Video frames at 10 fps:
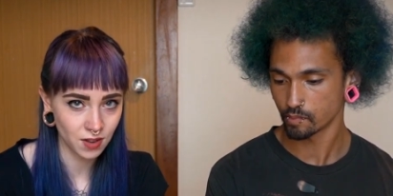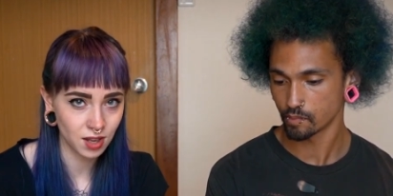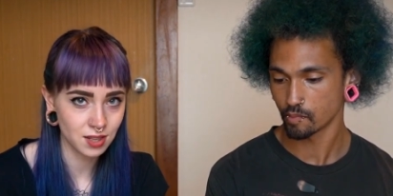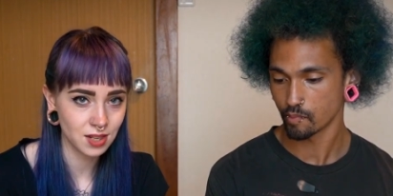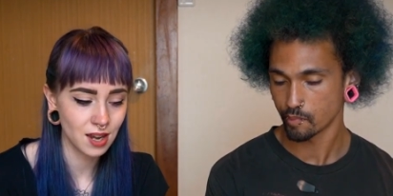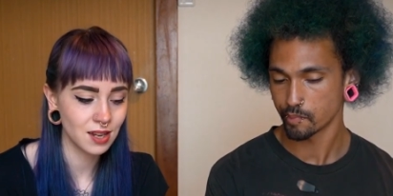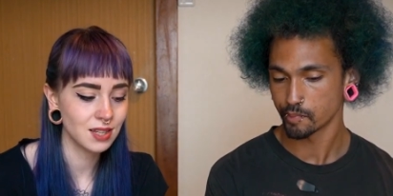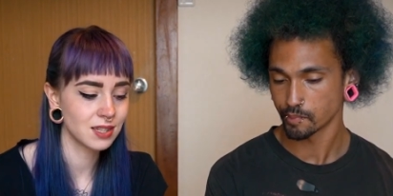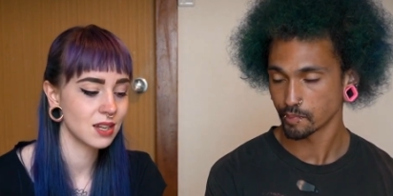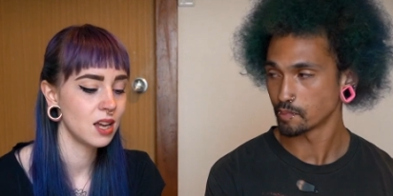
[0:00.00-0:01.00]
Speaker 1: of it is
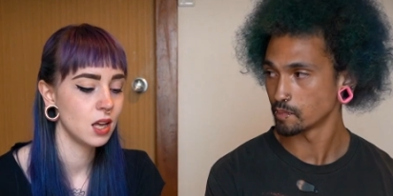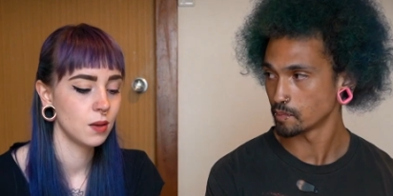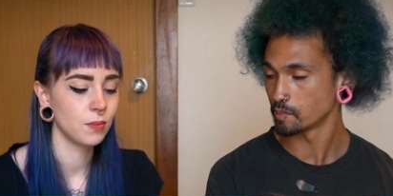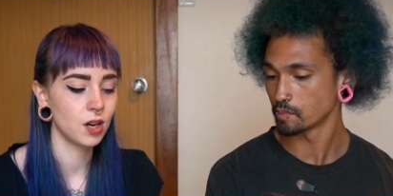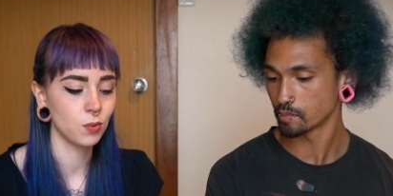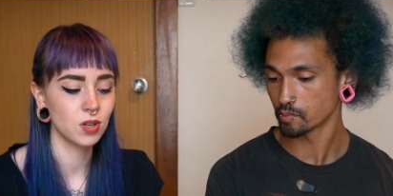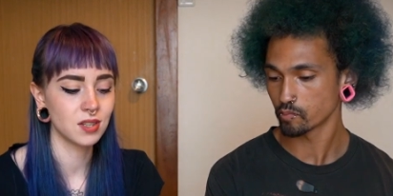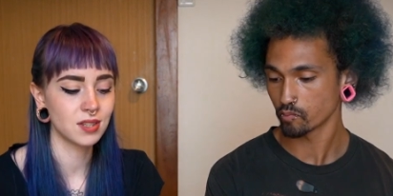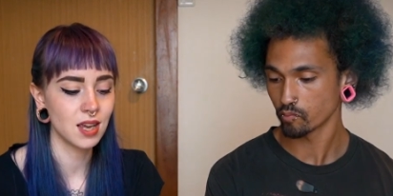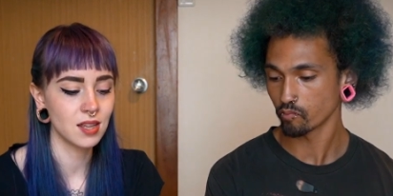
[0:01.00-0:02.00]
nice, but I
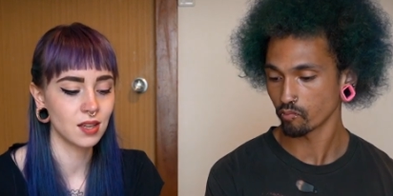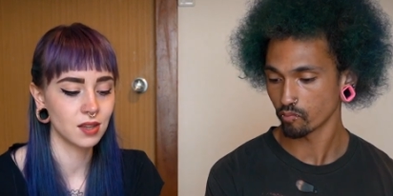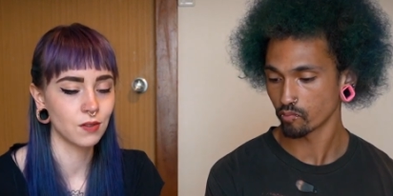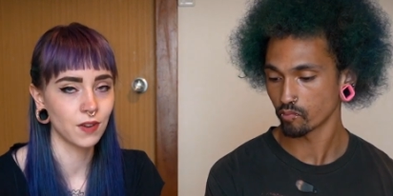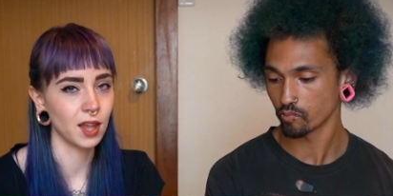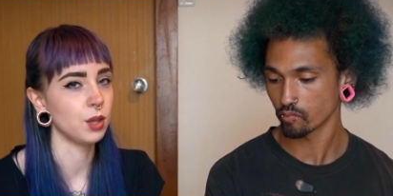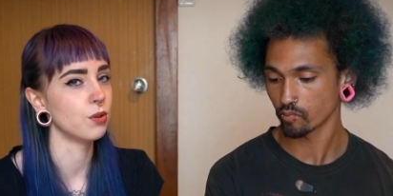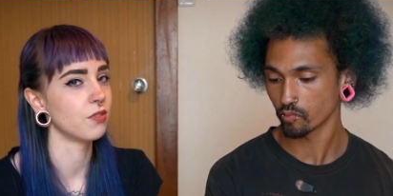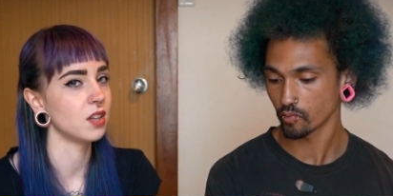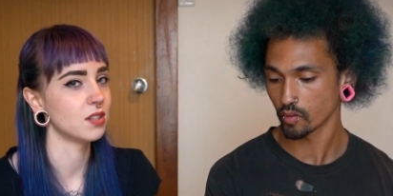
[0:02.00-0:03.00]
wouldn't say that the value
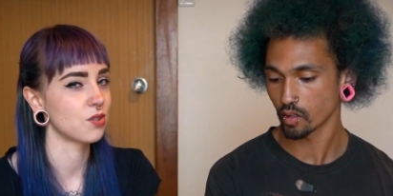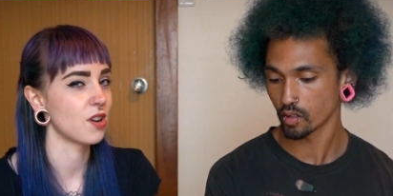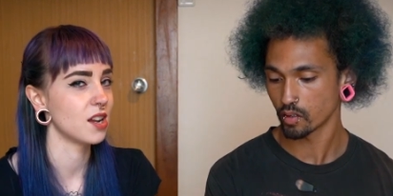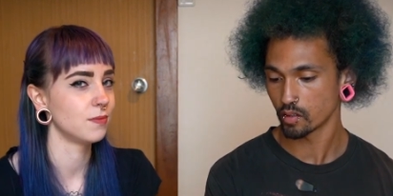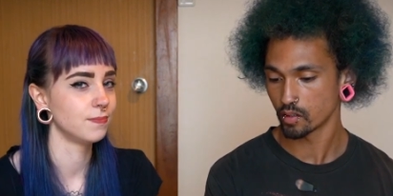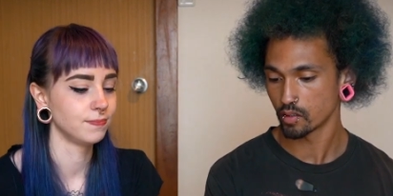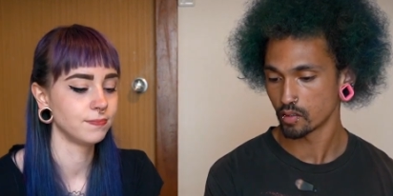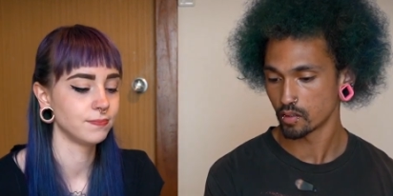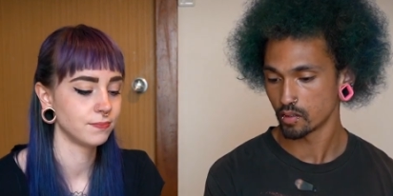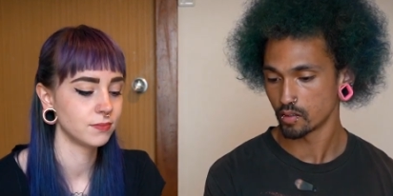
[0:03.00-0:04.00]
of it is great.
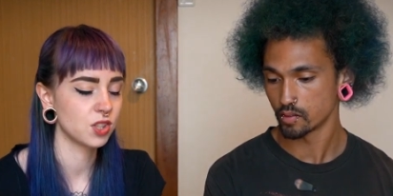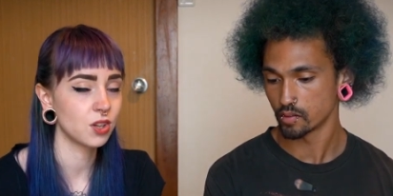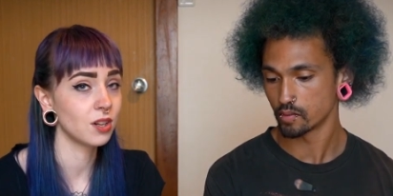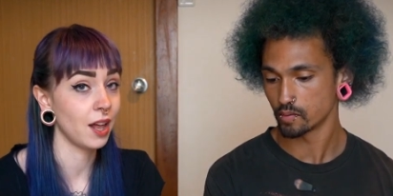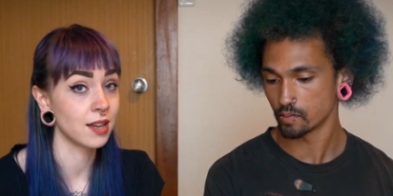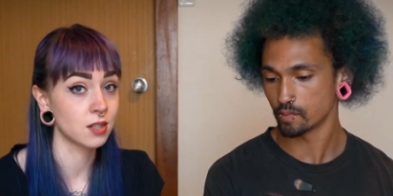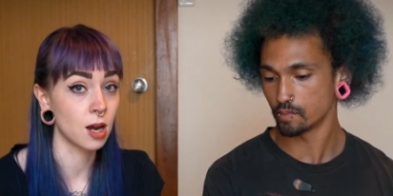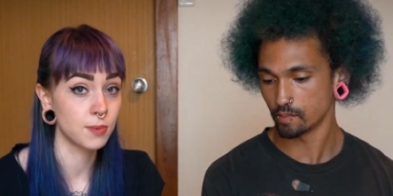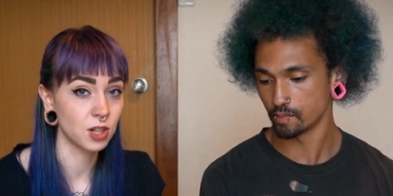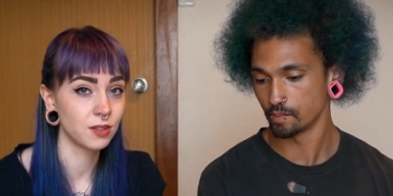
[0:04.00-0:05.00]
It's a good last
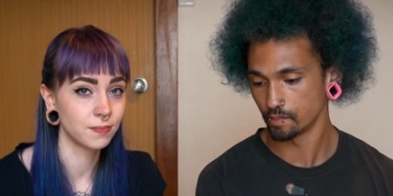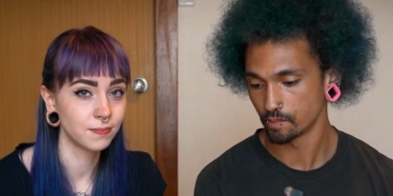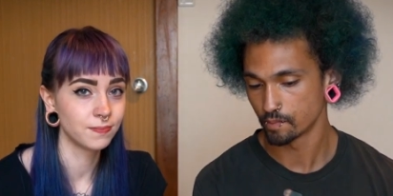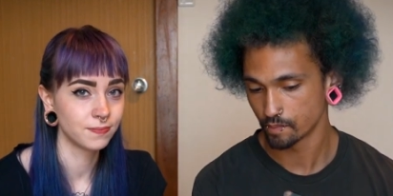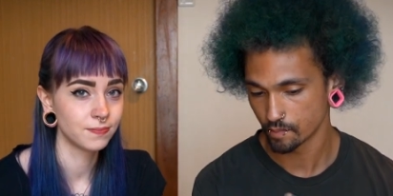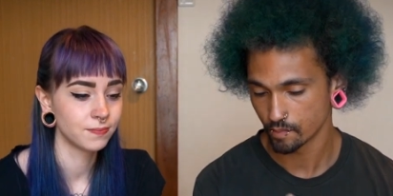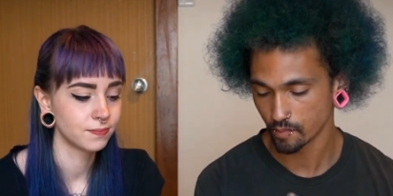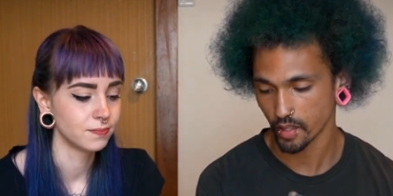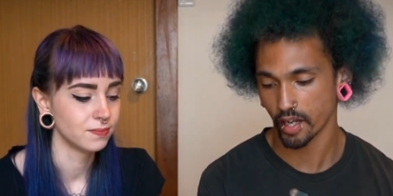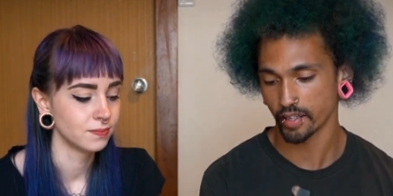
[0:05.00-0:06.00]
option.
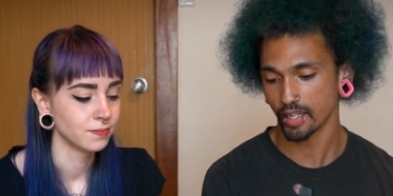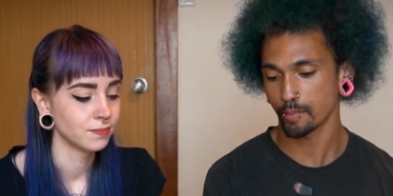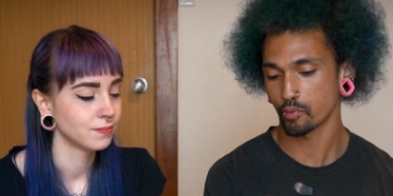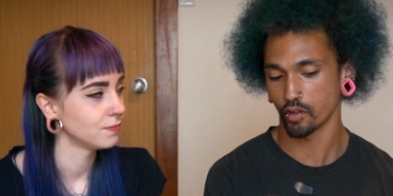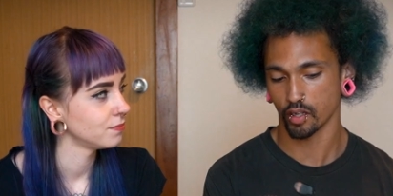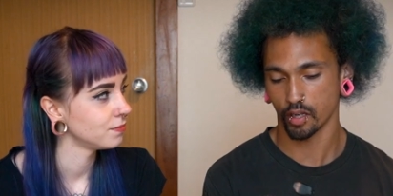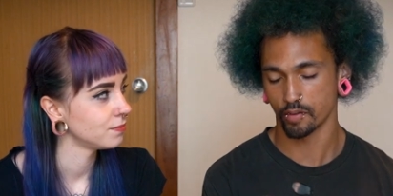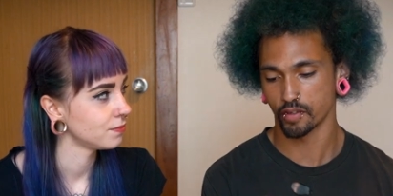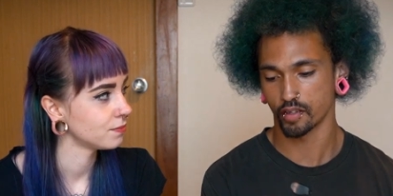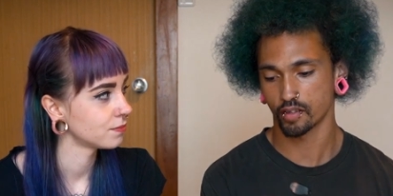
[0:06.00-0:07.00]
Speaker 2: Yeah, at that point, I
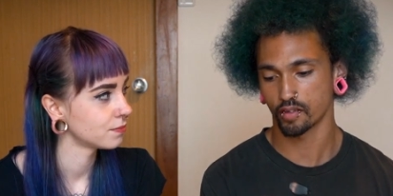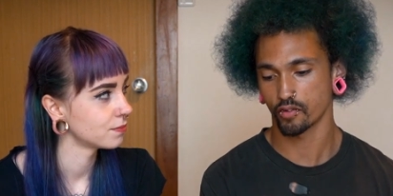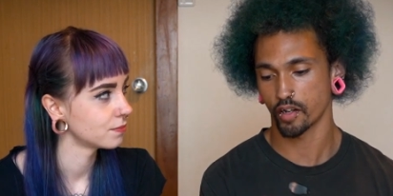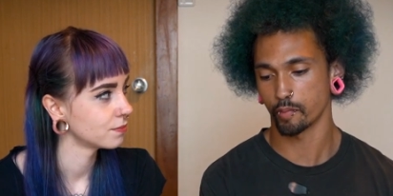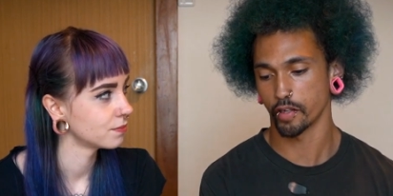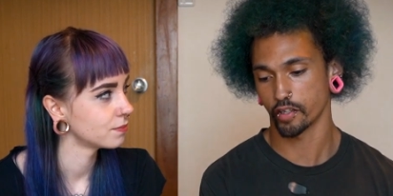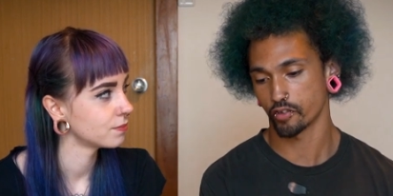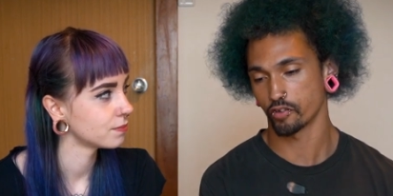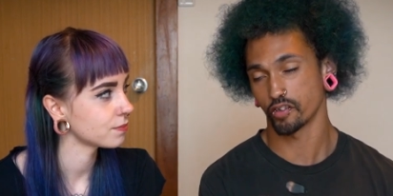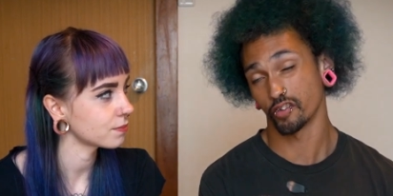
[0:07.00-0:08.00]
would just try to make
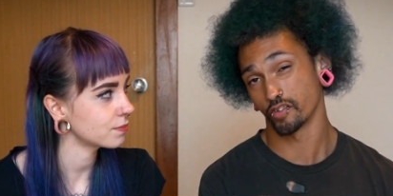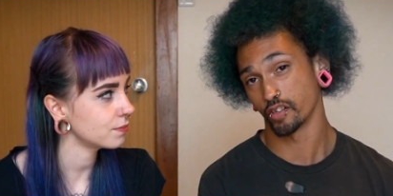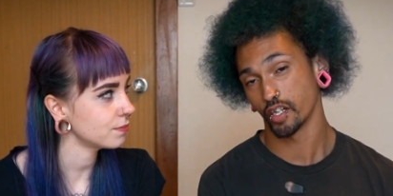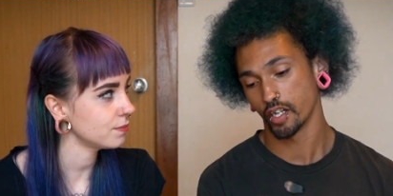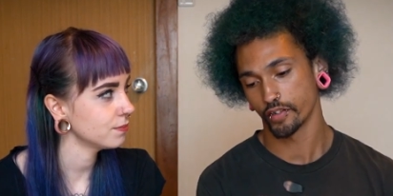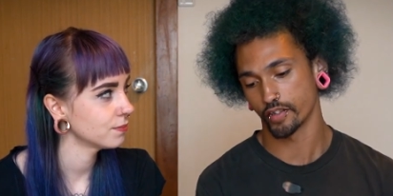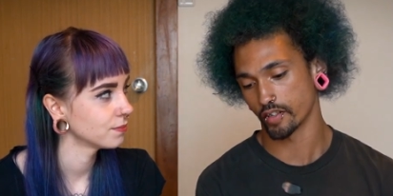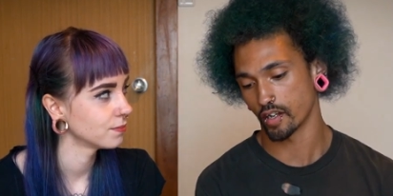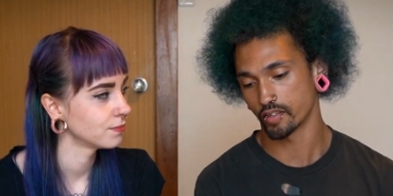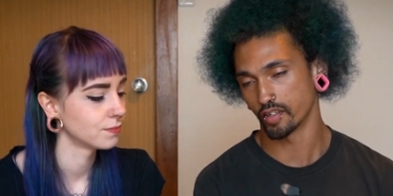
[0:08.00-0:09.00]
sure your
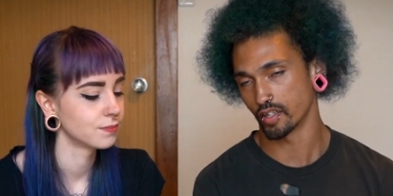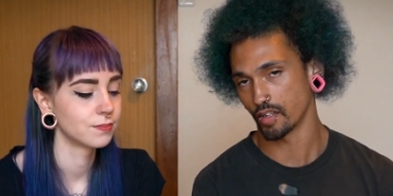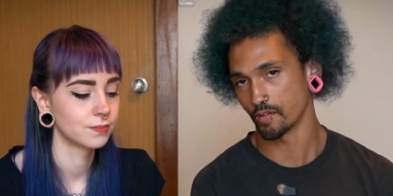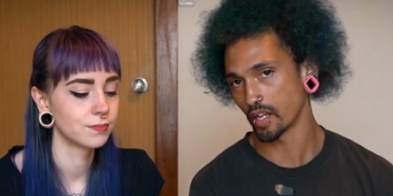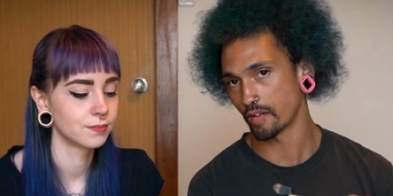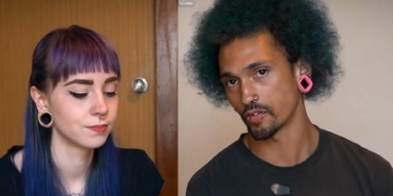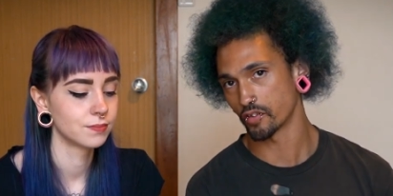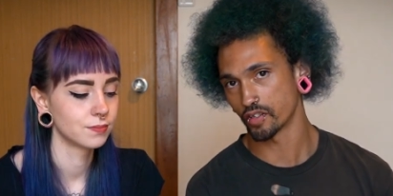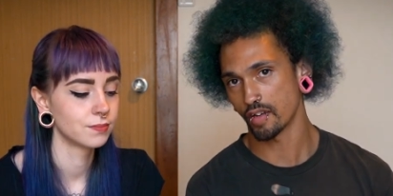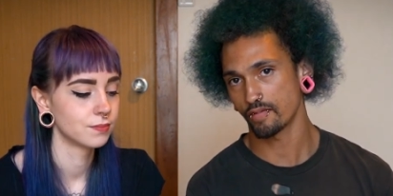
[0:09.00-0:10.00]
Shinkansen leaves after
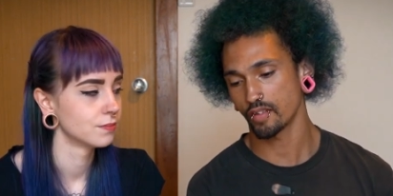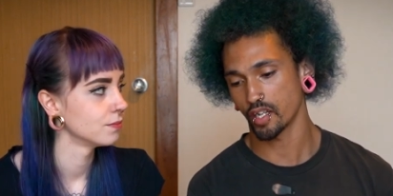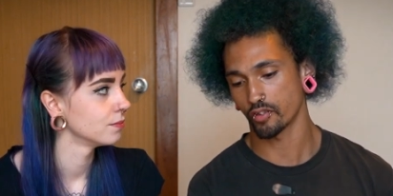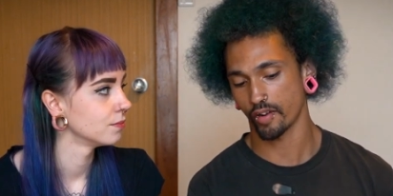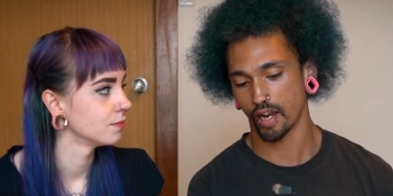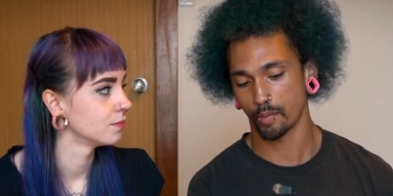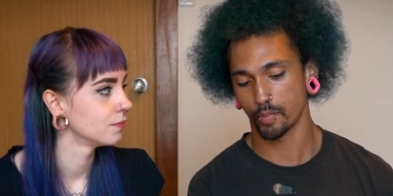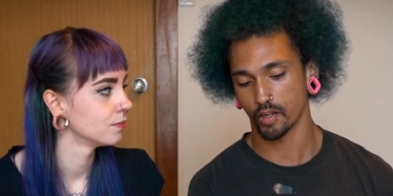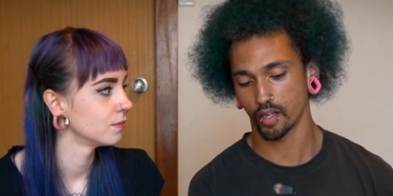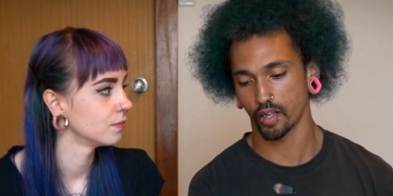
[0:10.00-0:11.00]
7 and grab
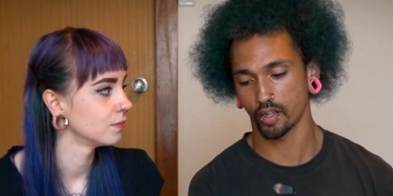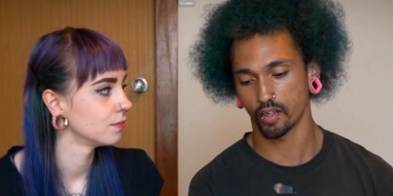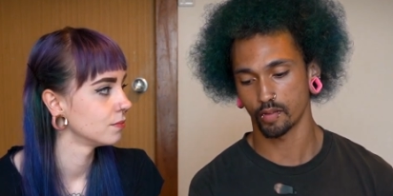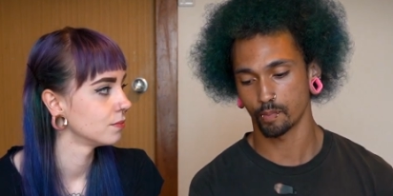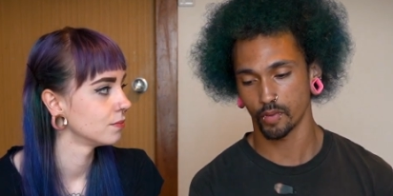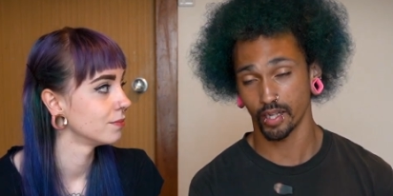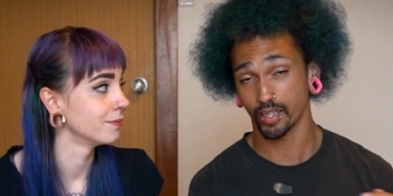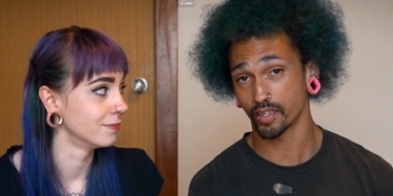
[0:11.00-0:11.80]
um, a